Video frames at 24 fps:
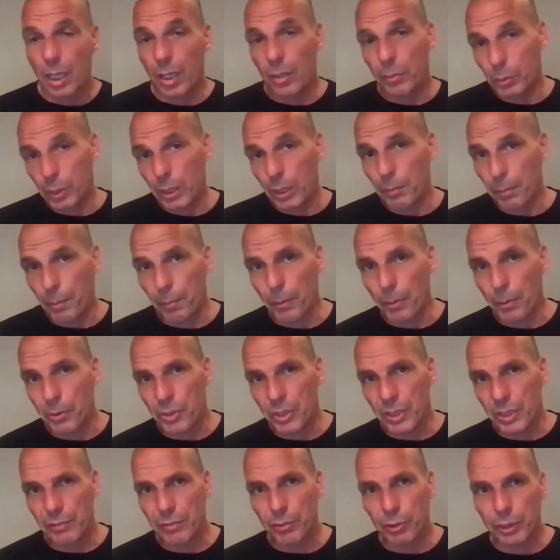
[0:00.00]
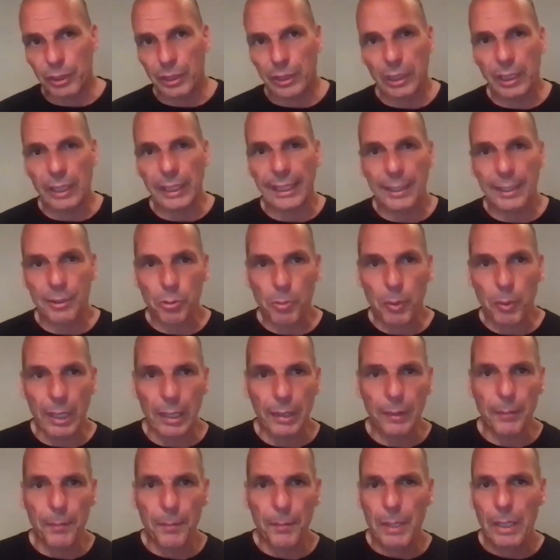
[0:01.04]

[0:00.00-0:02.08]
We are proposing it for Turkey as well,